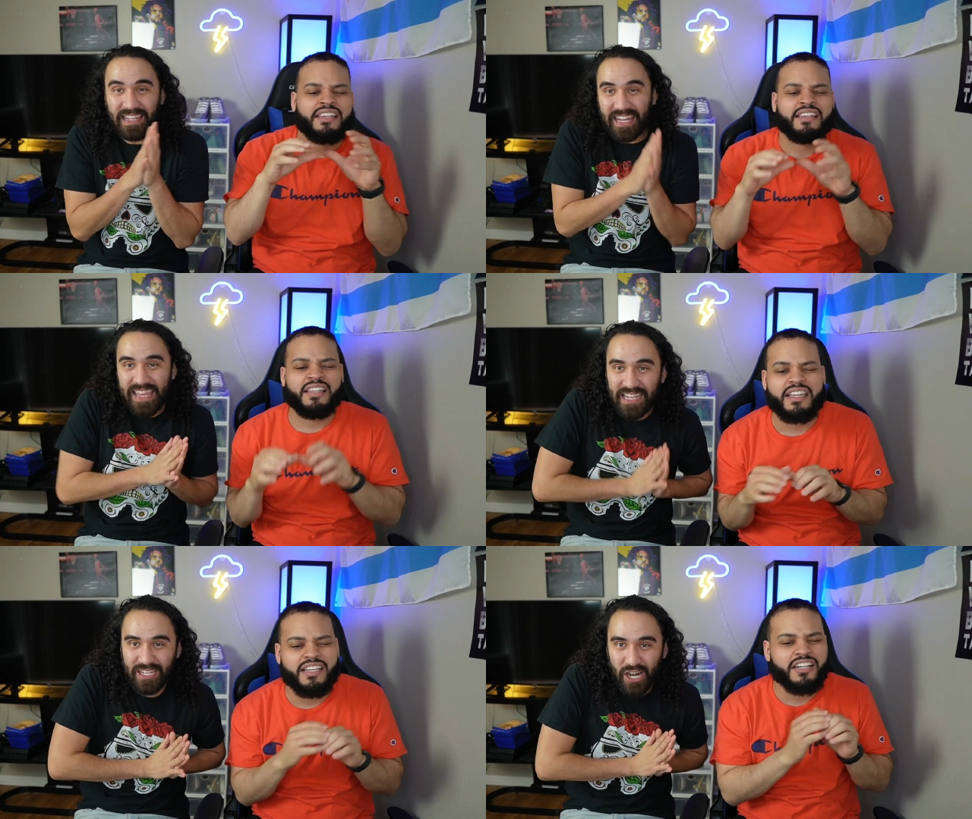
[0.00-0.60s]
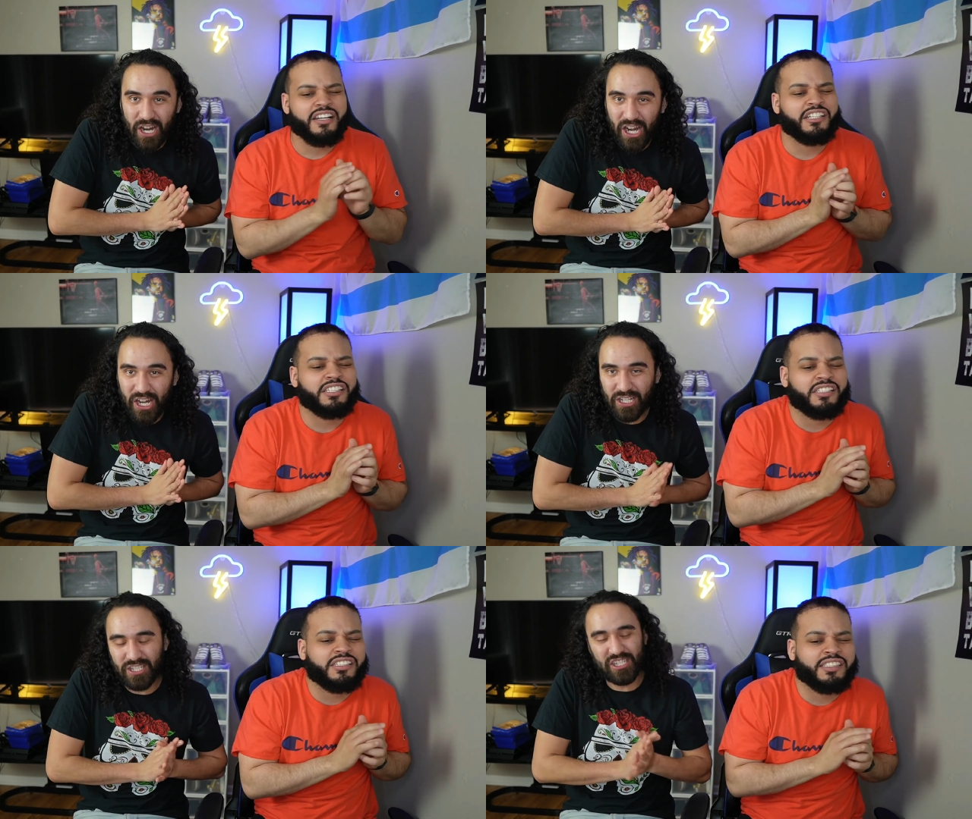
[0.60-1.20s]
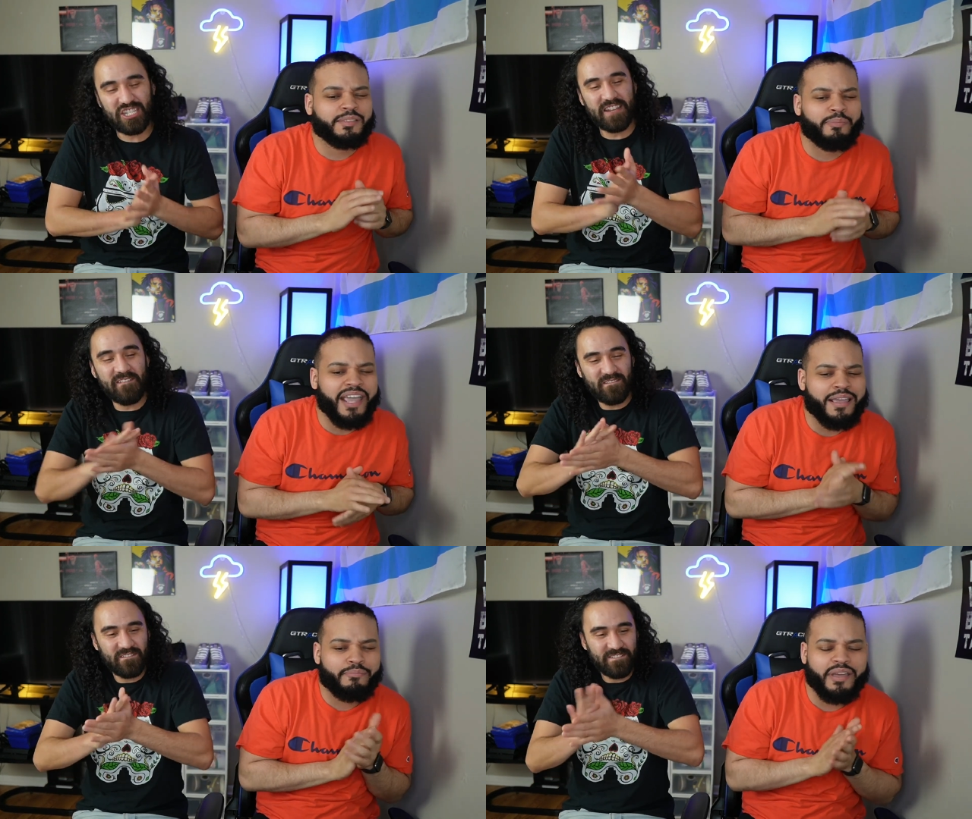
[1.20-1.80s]
Speaker 1: Leakers,
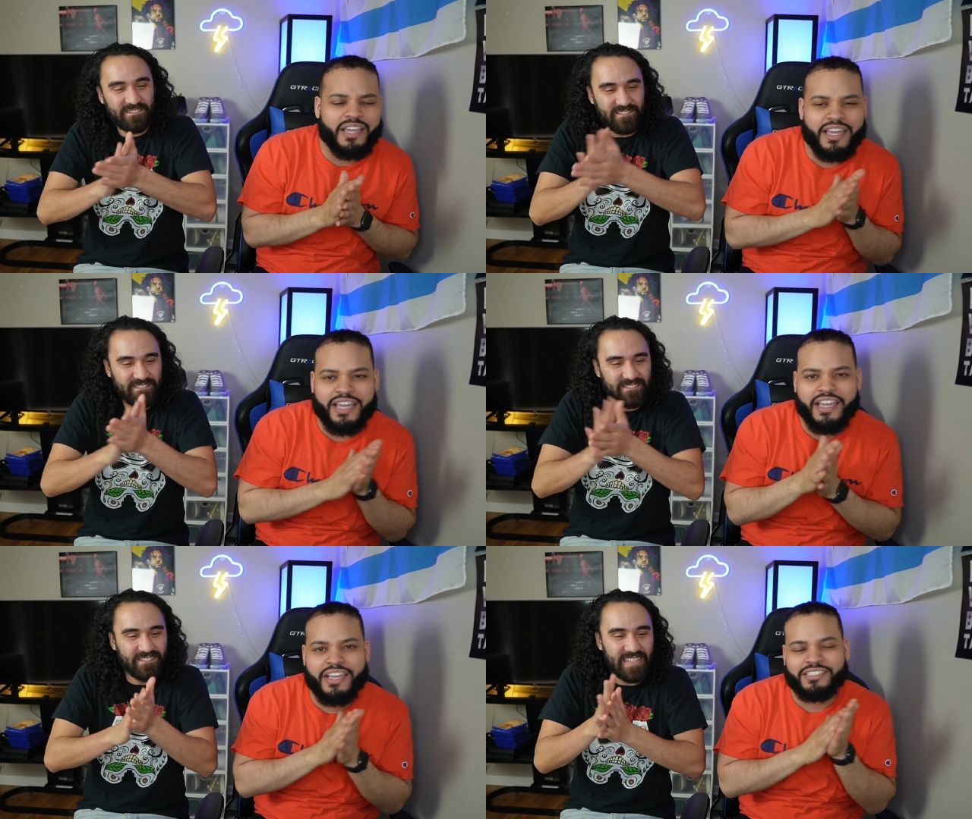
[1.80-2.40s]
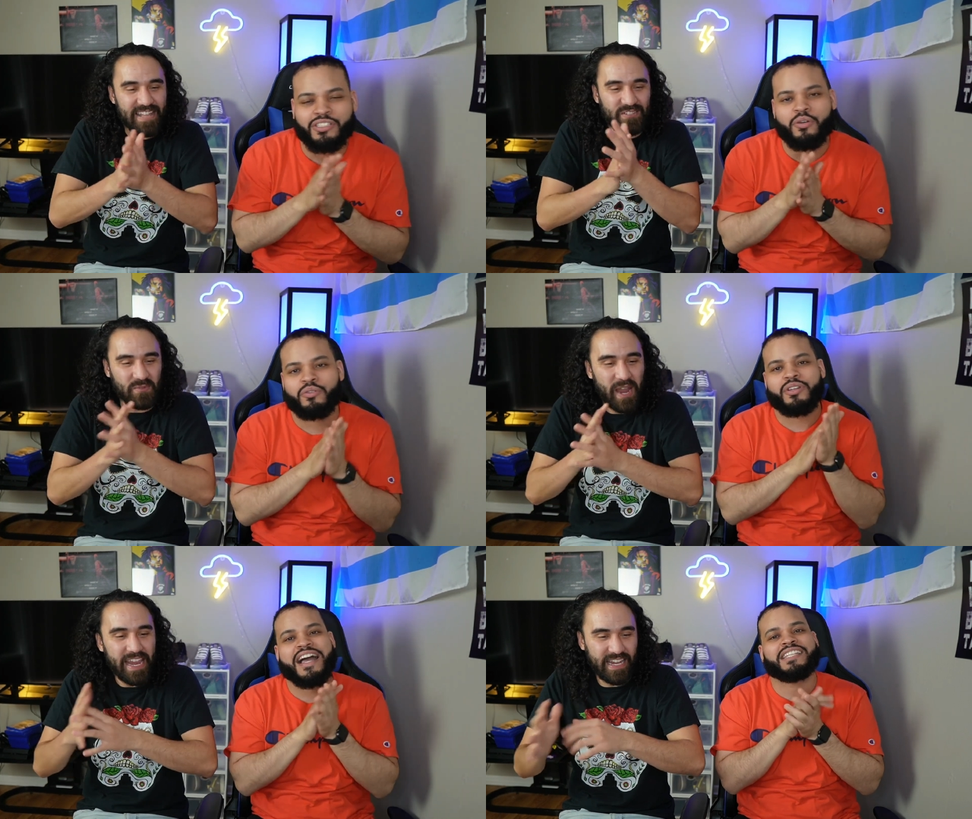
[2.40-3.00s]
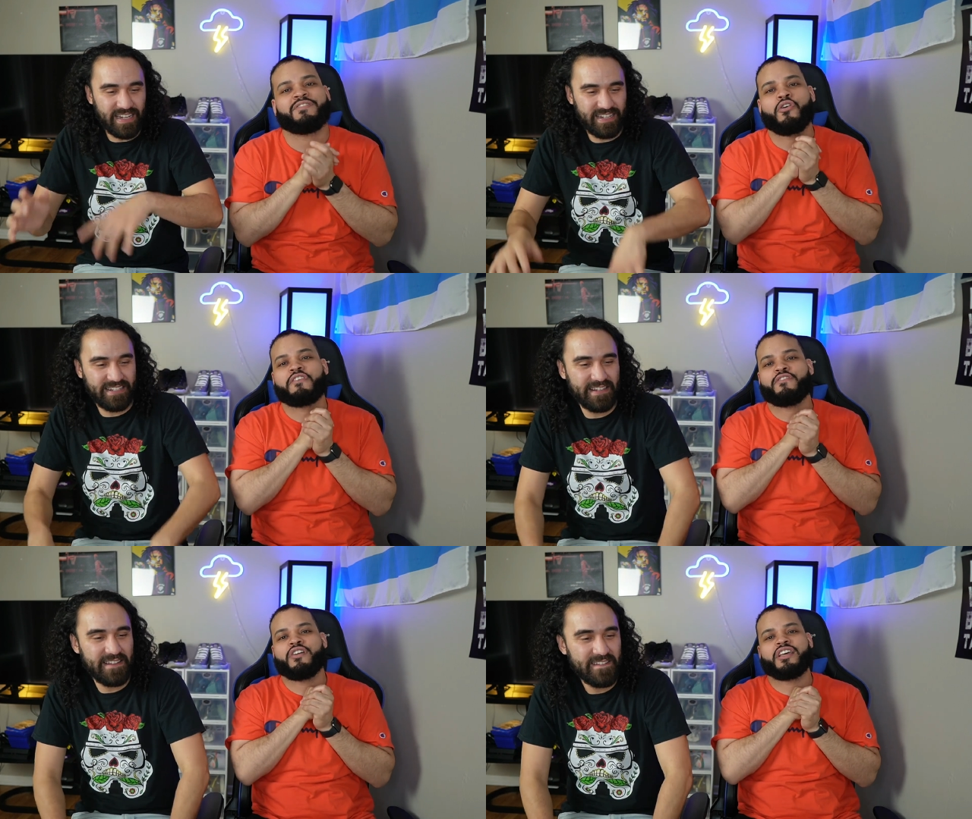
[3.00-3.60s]
baby. That's so you guys
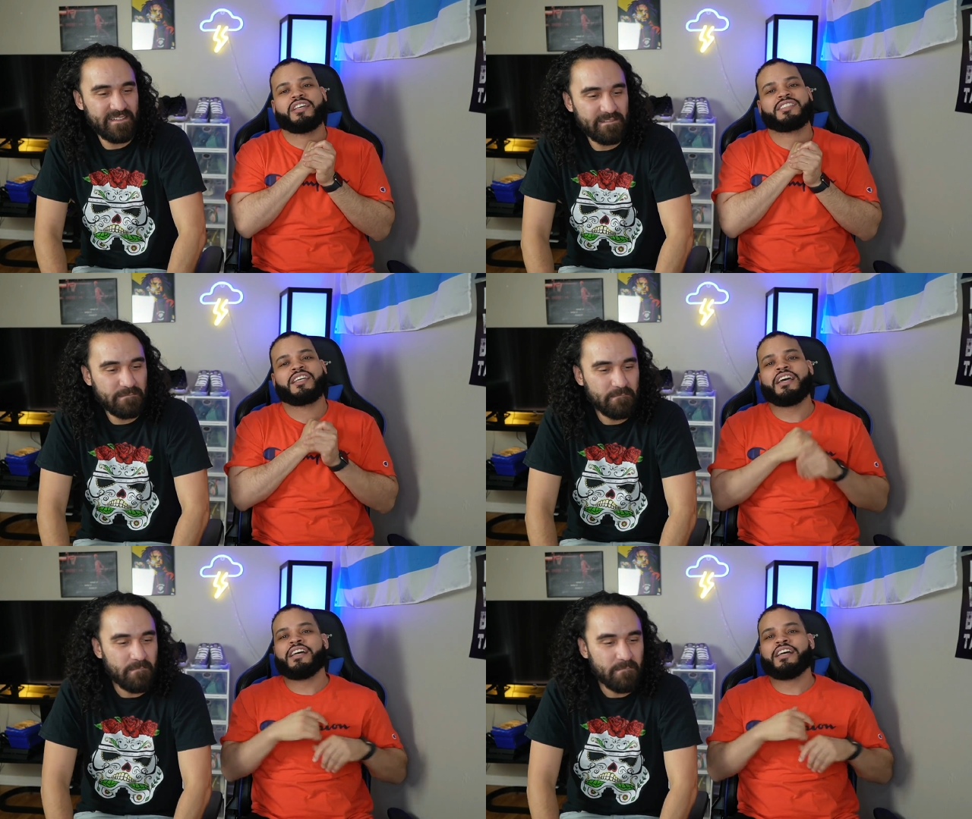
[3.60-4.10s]
voted for this,